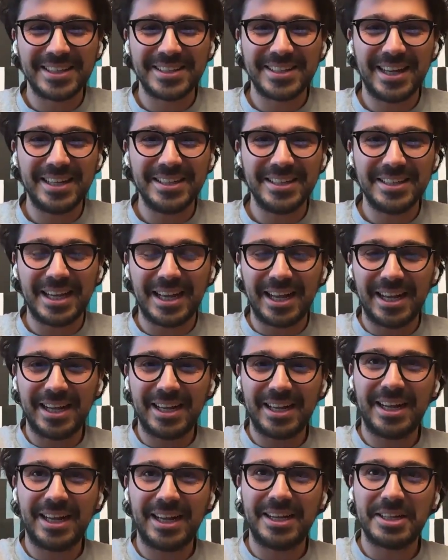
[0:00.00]
And then
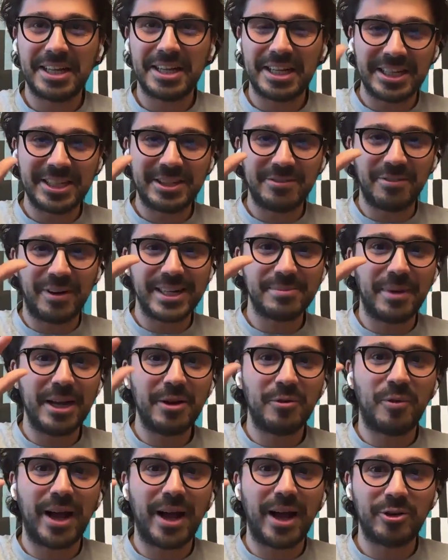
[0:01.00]
it
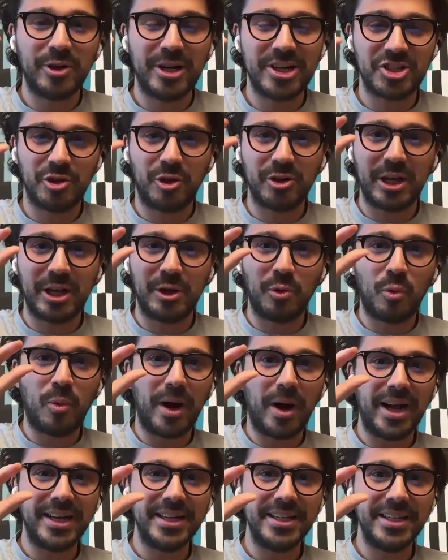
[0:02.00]
was my why question. Okay,
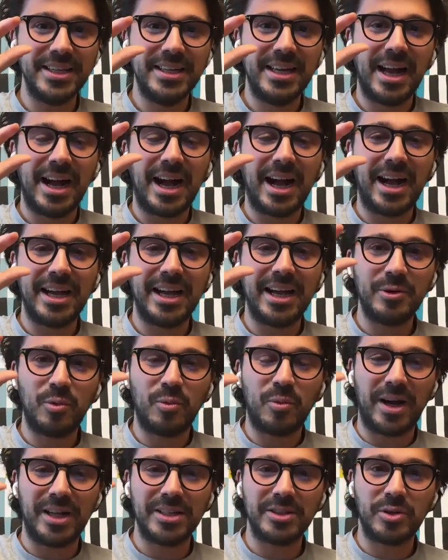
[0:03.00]
why
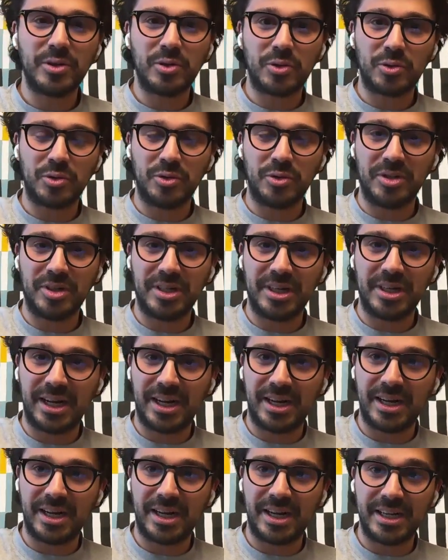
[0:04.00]
I want
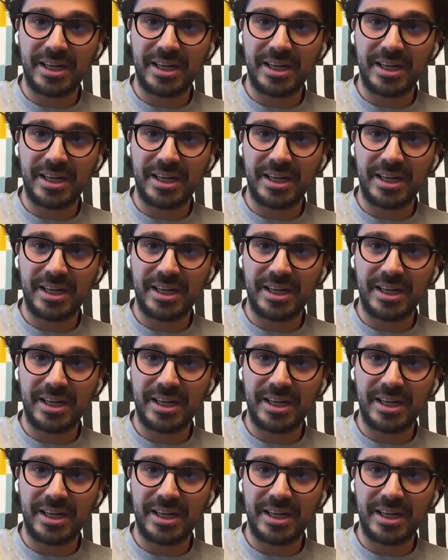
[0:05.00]
to